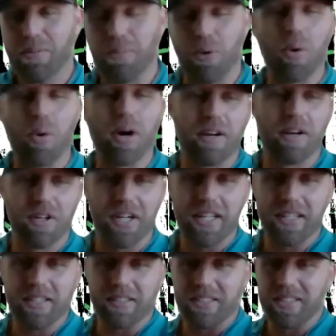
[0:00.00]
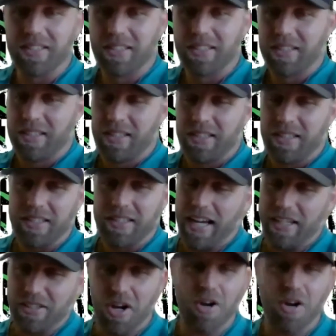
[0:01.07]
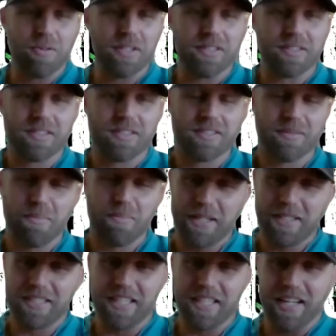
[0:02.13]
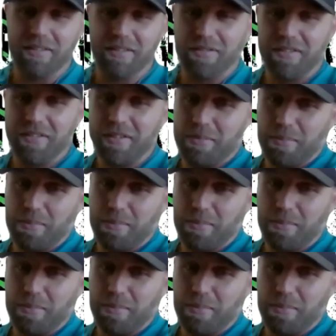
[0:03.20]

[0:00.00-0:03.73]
But whatever it is, as always, be safe,